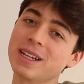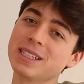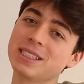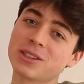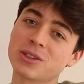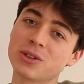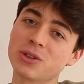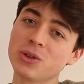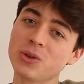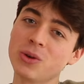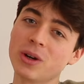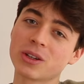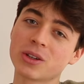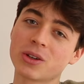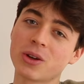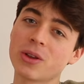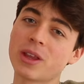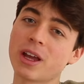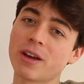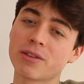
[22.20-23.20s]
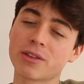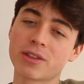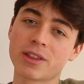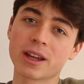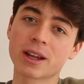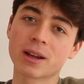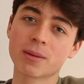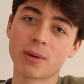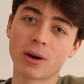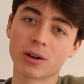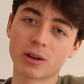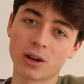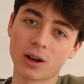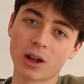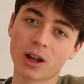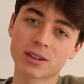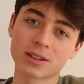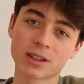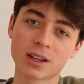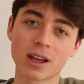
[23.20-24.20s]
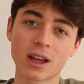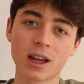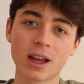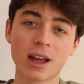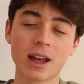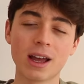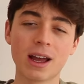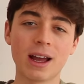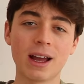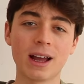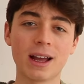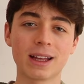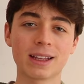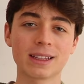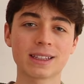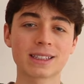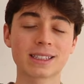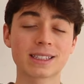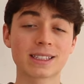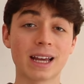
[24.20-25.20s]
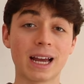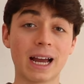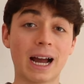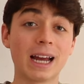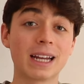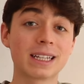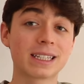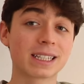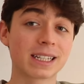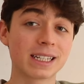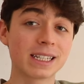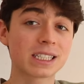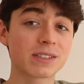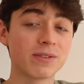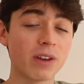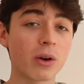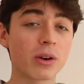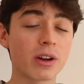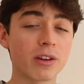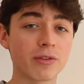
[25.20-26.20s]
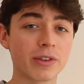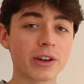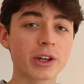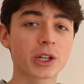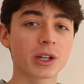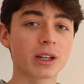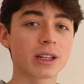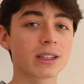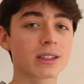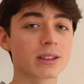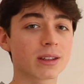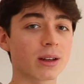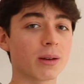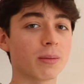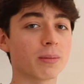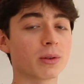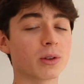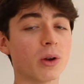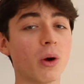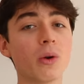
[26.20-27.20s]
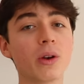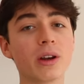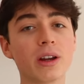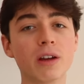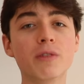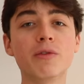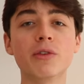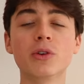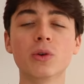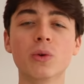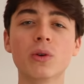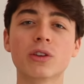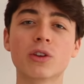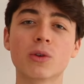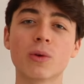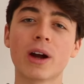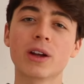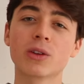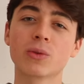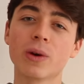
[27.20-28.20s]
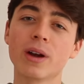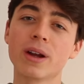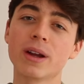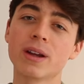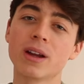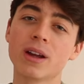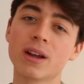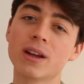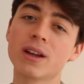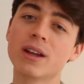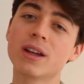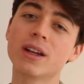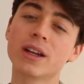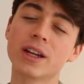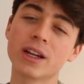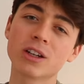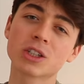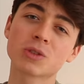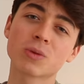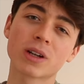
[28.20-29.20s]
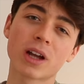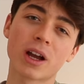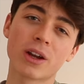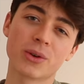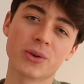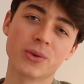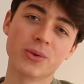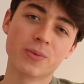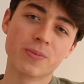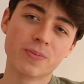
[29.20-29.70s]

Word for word: easy to do and you don't have to think about a lot and highlighting is very efficient but only if you do it the right way. Here's what I do.